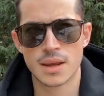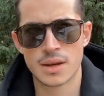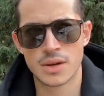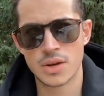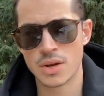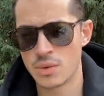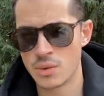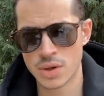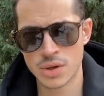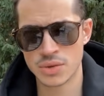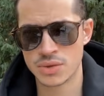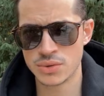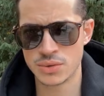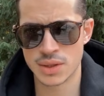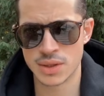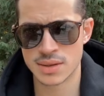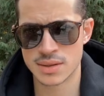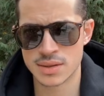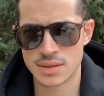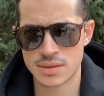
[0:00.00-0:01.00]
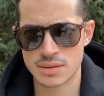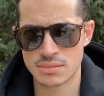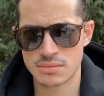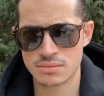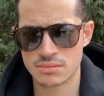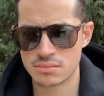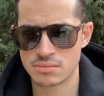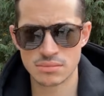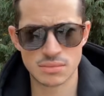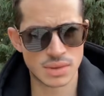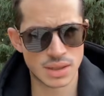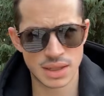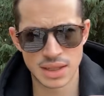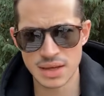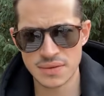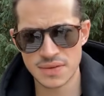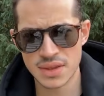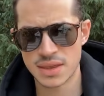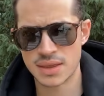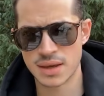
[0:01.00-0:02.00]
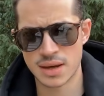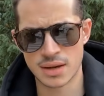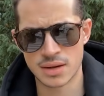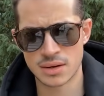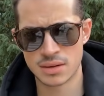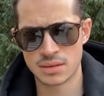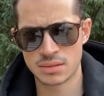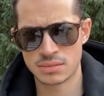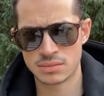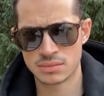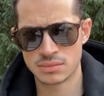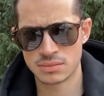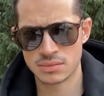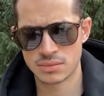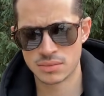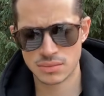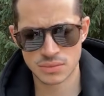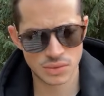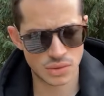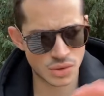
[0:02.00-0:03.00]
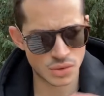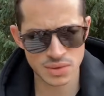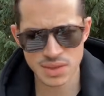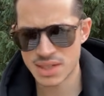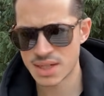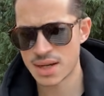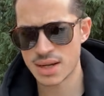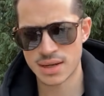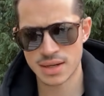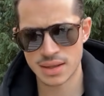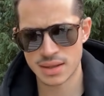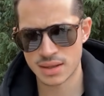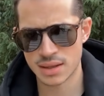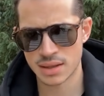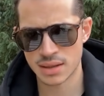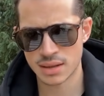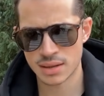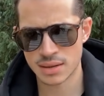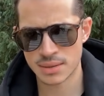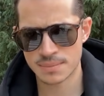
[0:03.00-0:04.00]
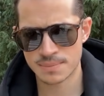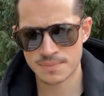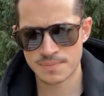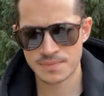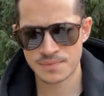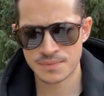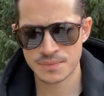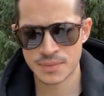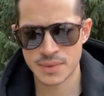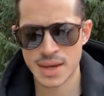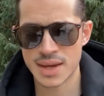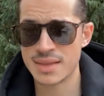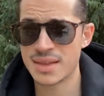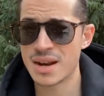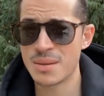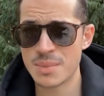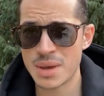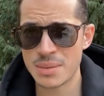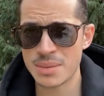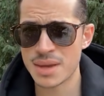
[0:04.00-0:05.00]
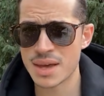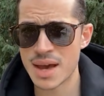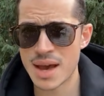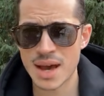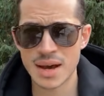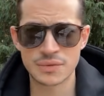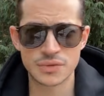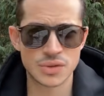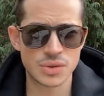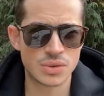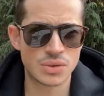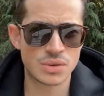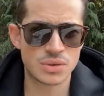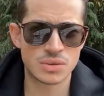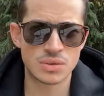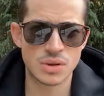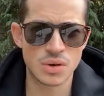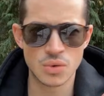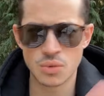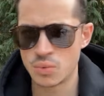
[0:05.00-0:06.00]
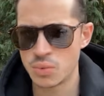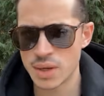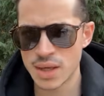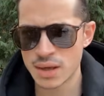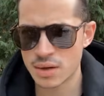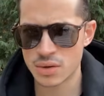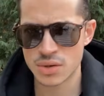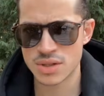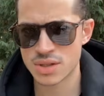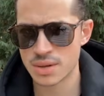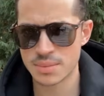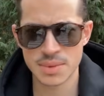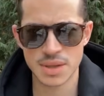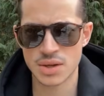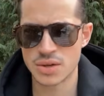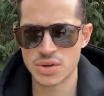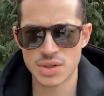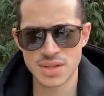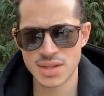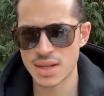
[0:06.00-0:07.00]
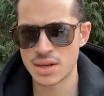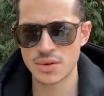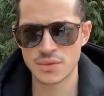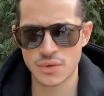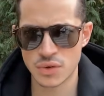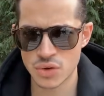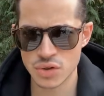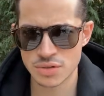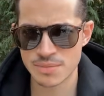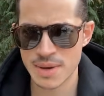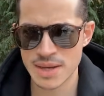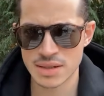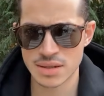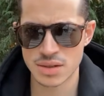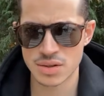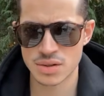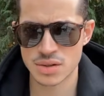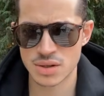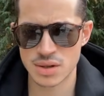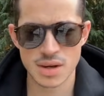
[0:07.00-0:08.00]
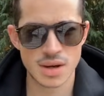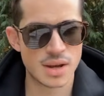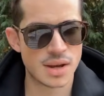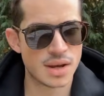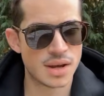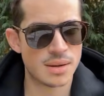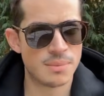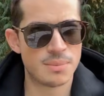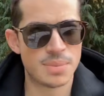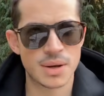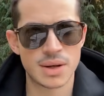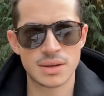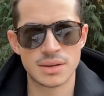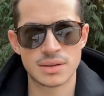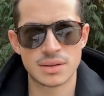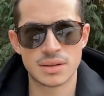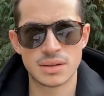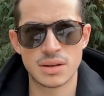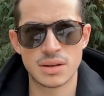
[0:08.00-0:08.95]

You don't want to do this. Leave it there. Don't say anything. And then maybe after a week or something, just send a voice message. But,